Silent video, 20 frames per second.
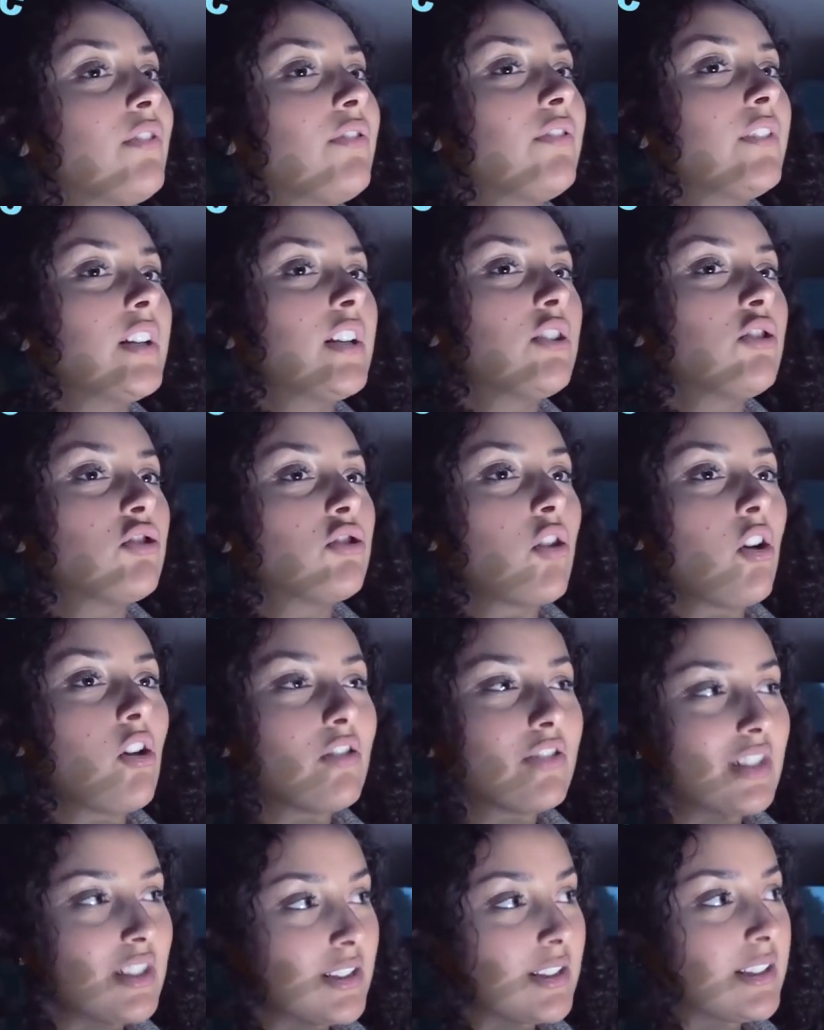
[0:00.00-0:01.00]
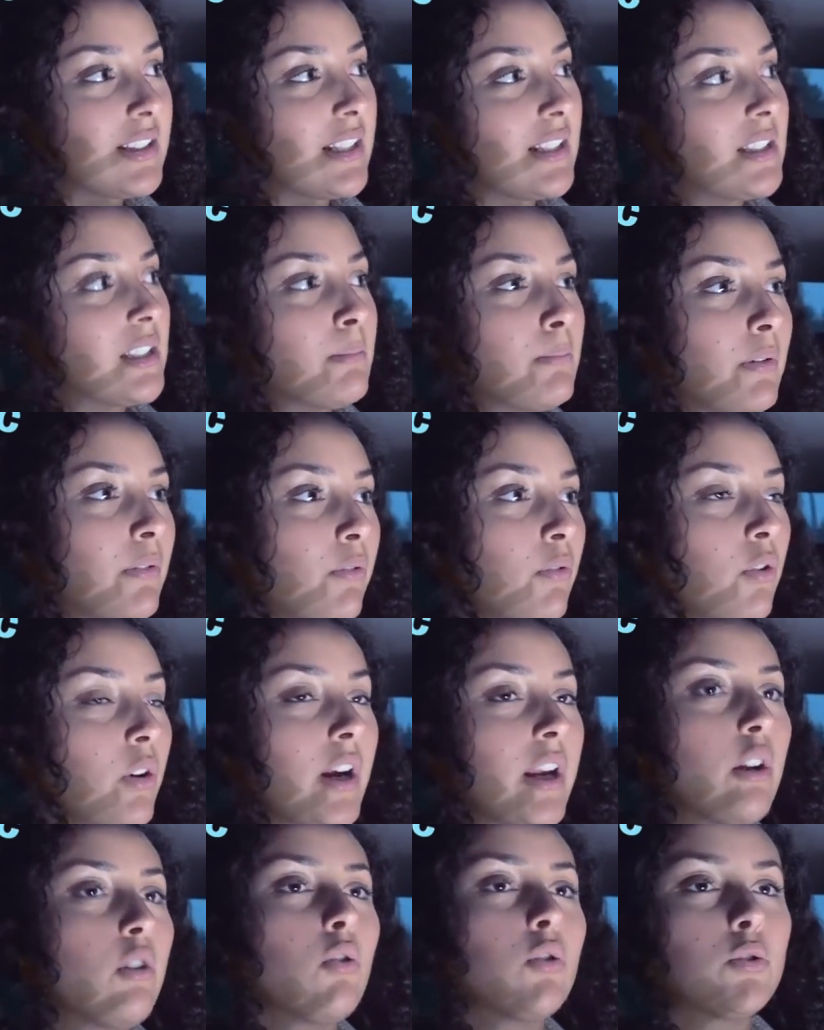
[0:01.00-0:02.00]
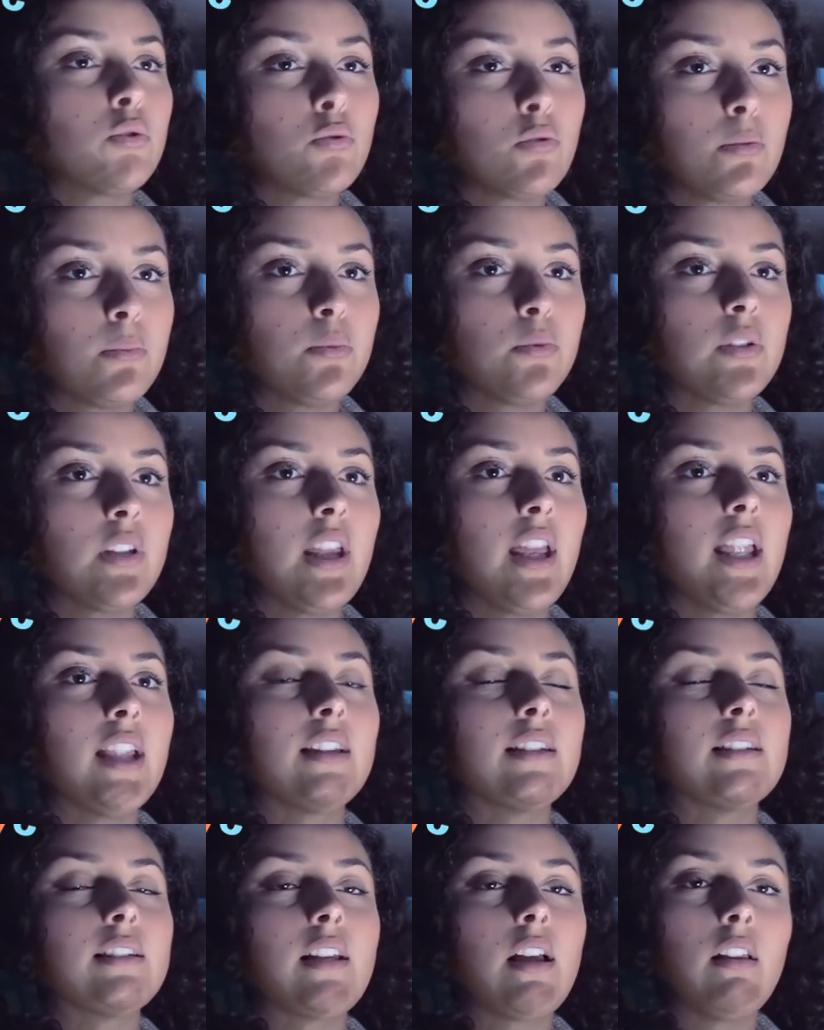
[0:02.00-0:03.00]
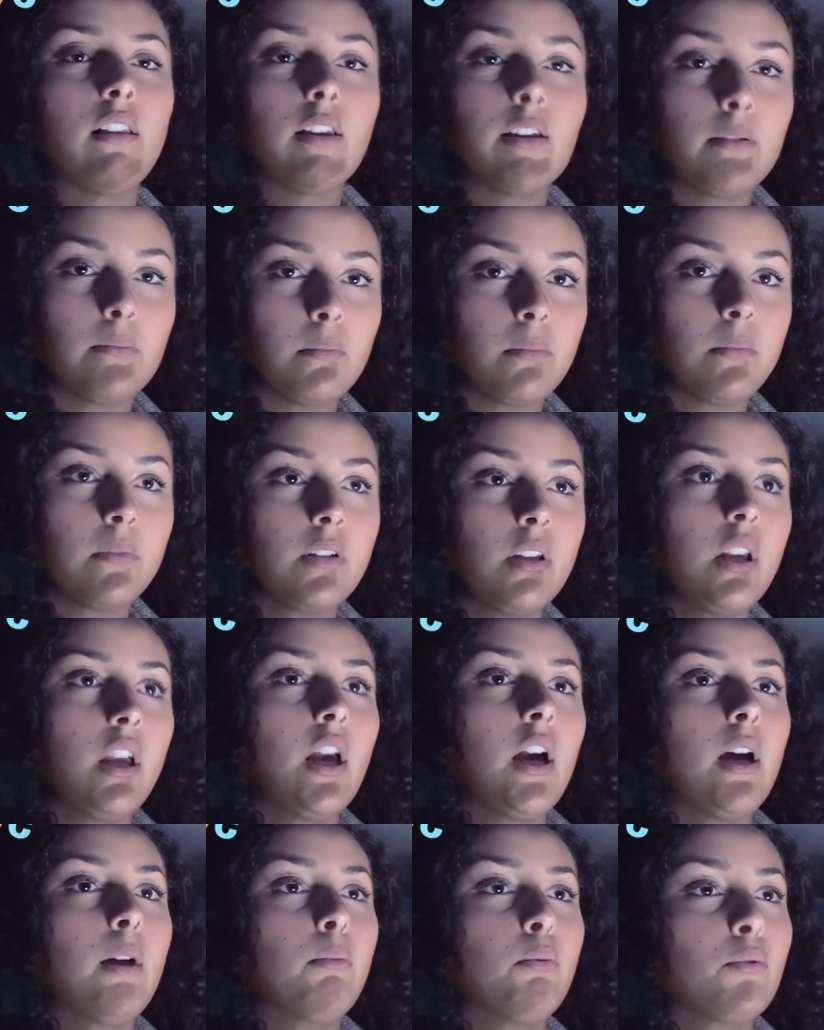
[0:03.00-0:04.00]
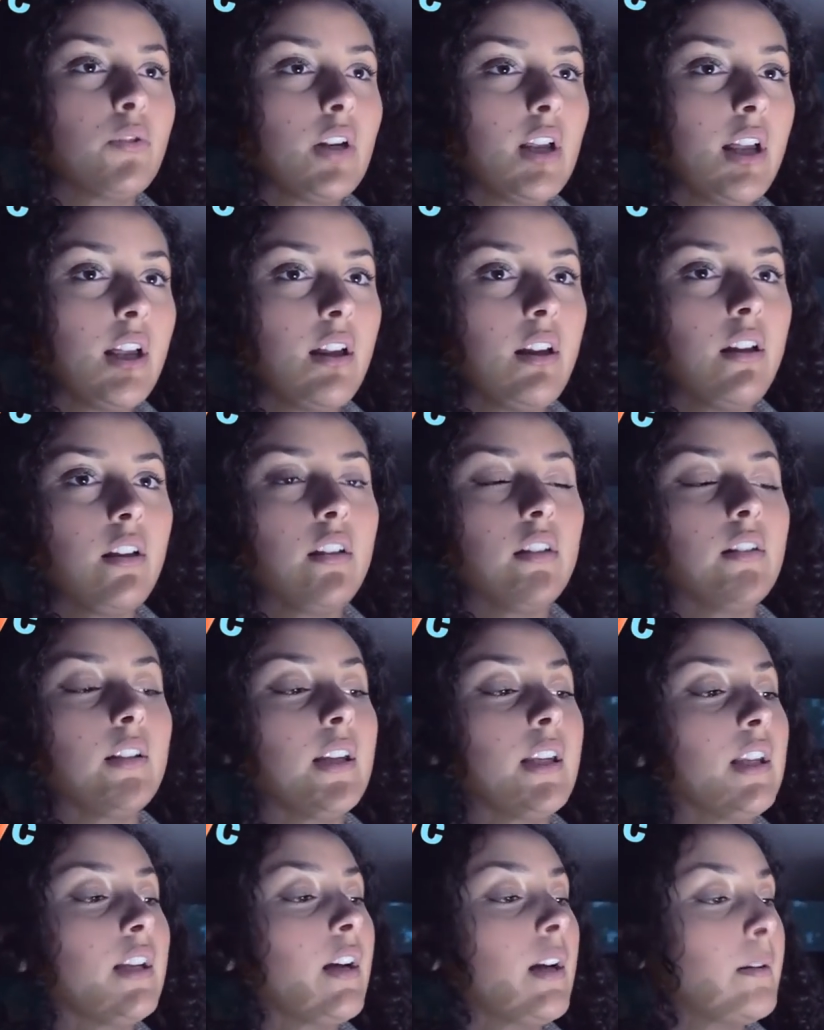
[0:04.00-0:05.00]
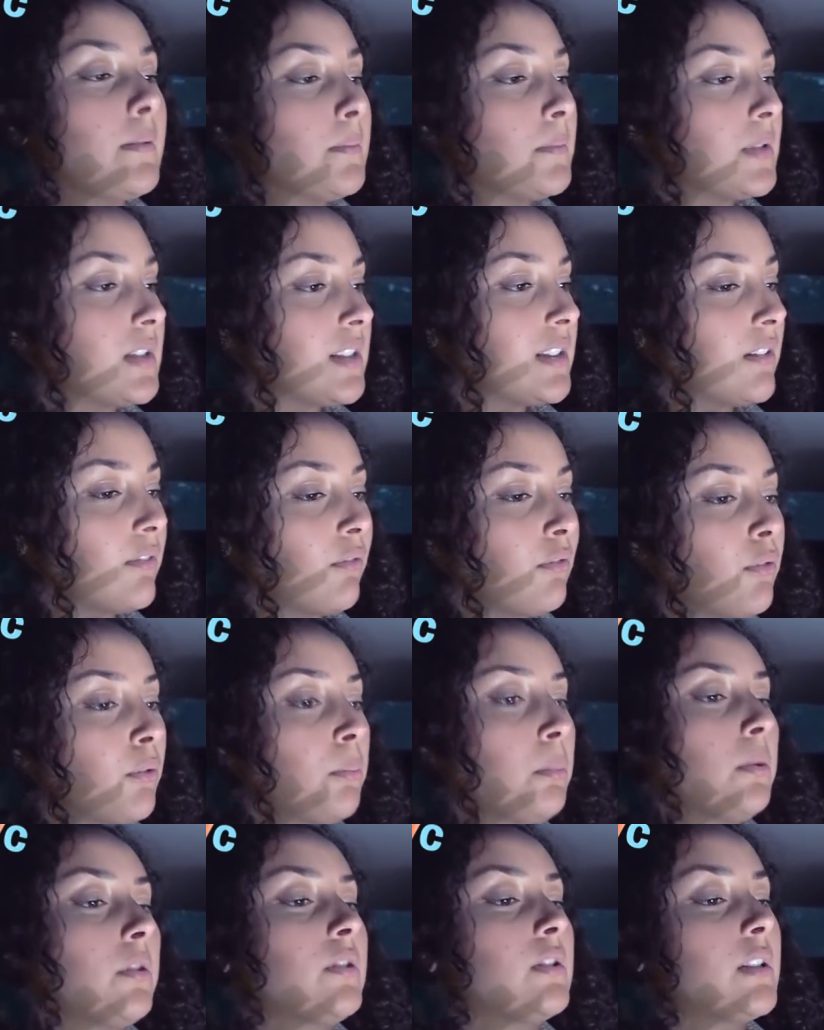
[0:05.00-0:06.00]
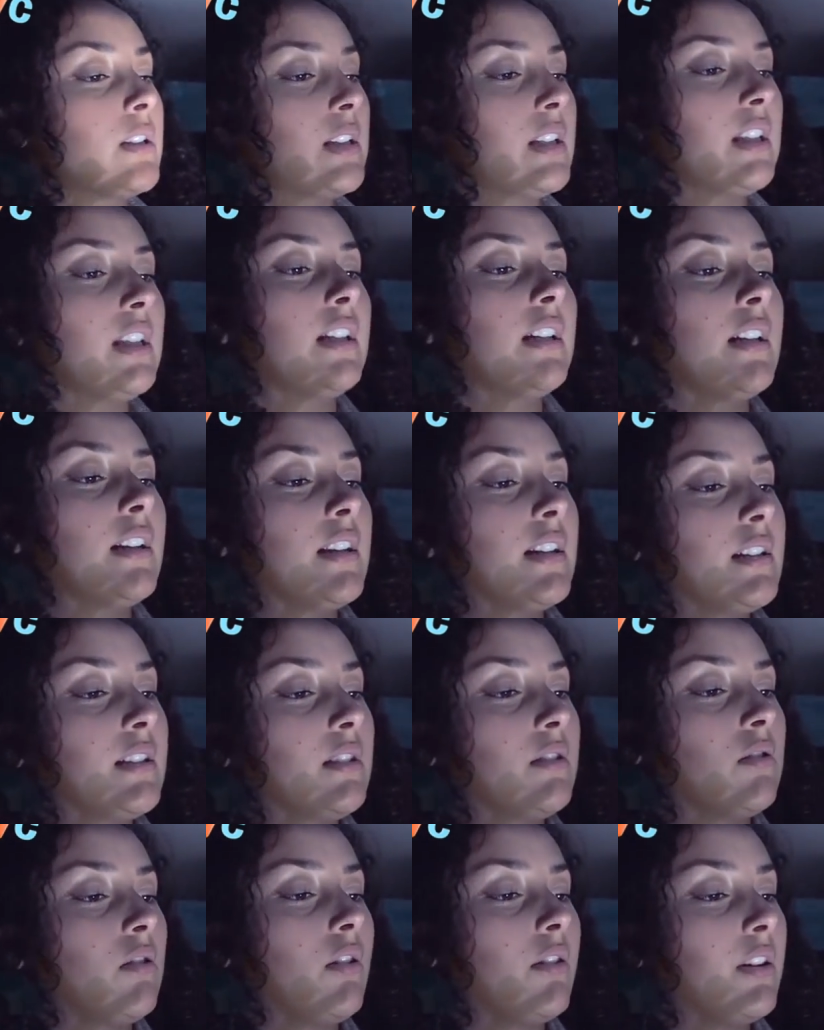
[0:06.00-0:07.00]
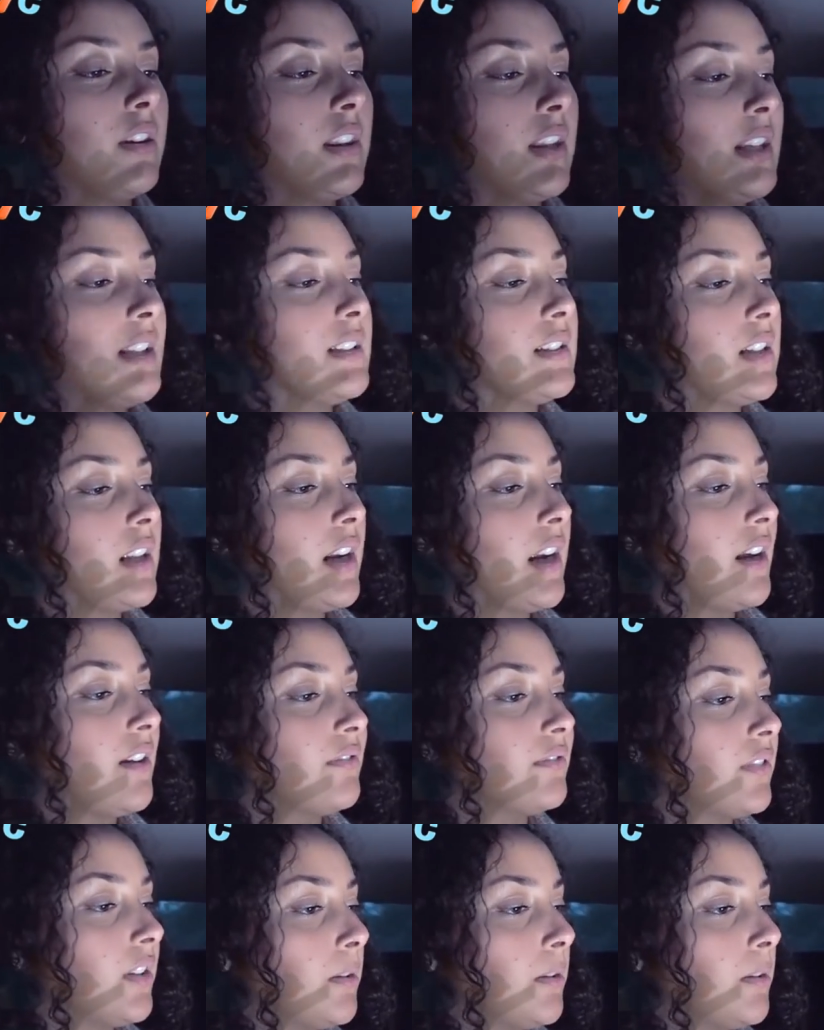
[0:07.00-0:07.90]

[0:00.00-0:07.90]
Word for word: finish all these sins before I go to Abuna and tell him Abuna like I'm a sinful person and this is all the things that I have